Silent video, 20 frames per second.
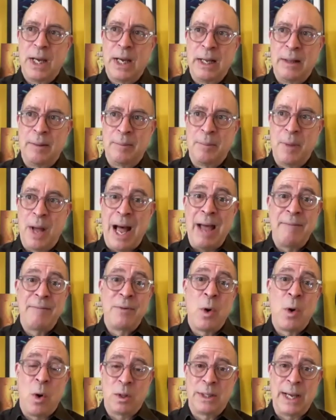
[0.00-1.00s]

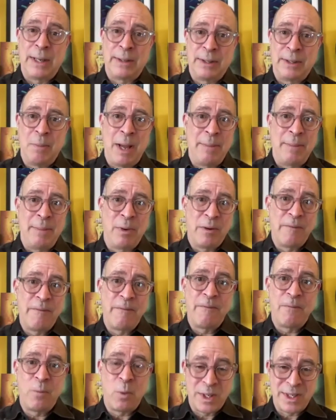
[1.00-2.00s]
I've called out in my book
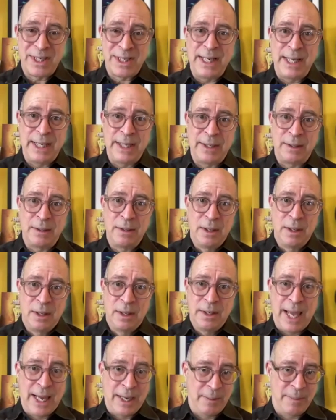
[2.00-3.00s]
14
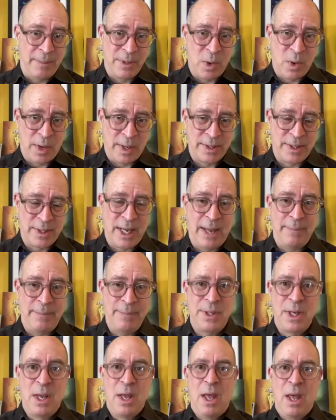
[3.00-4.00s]
cannabis
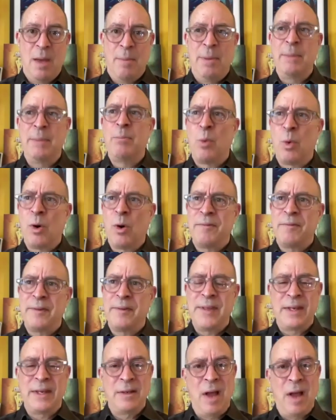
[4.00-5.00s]
archetypes, but more
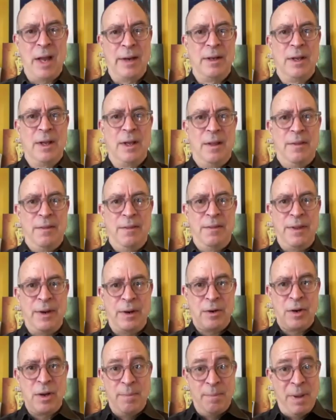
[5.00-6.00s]
often than not,
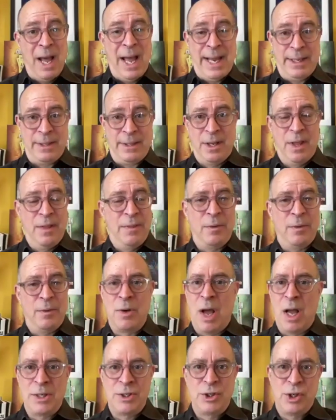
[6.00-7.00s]
they're combined. They're
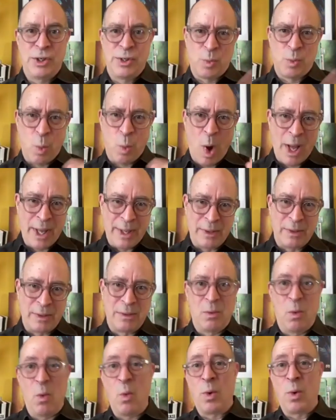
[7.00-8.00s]
not just
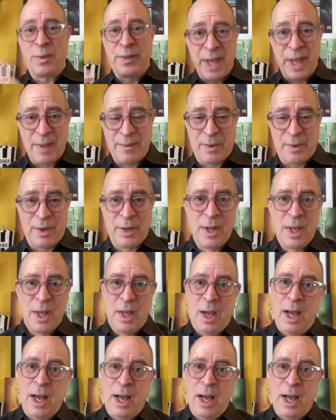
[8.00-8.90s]
one or the other.